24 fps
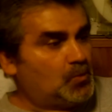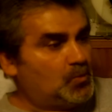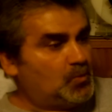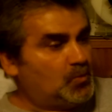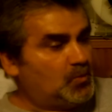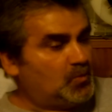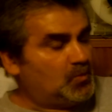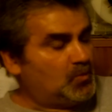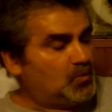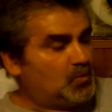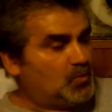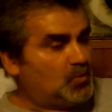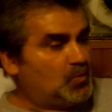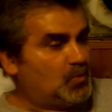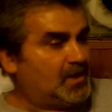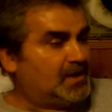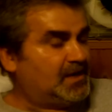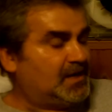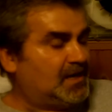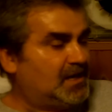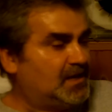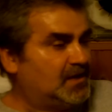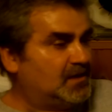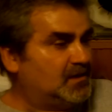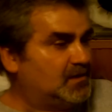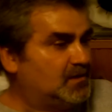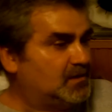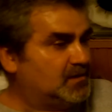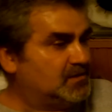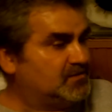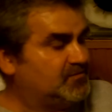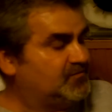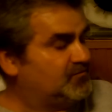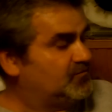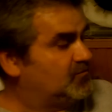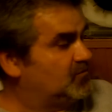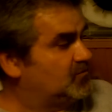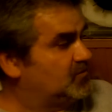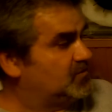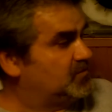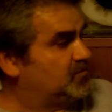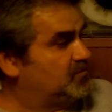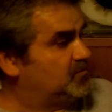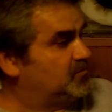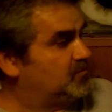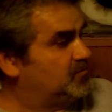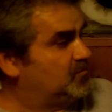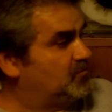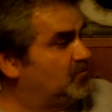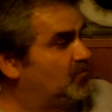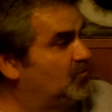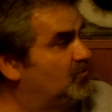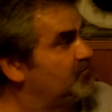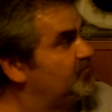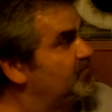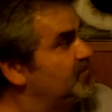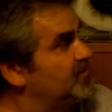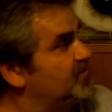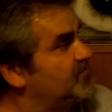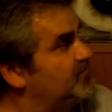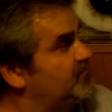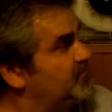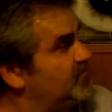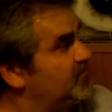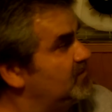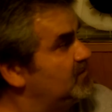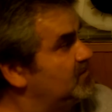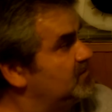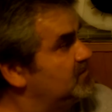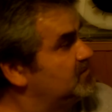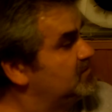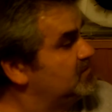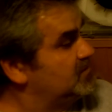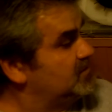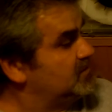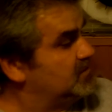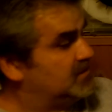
When I heard for a morphic field,